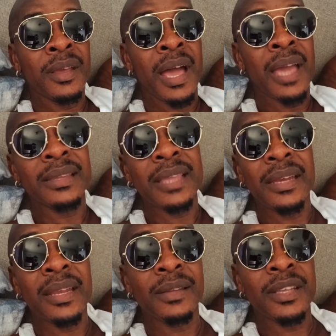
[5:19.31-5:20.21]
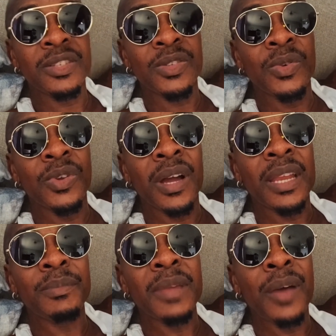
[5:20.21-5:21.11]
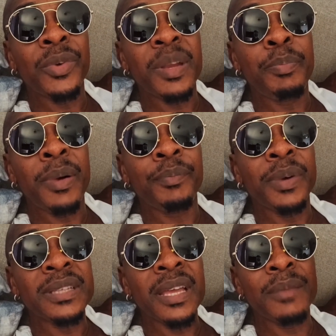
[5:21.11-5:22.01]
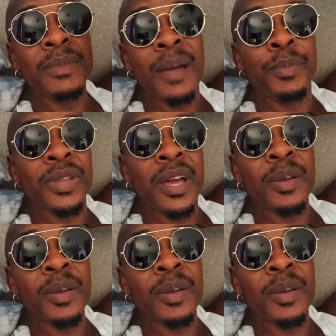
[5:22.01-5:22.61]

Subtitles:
I ain't time anything slow down and them now wear the pampas and them now put on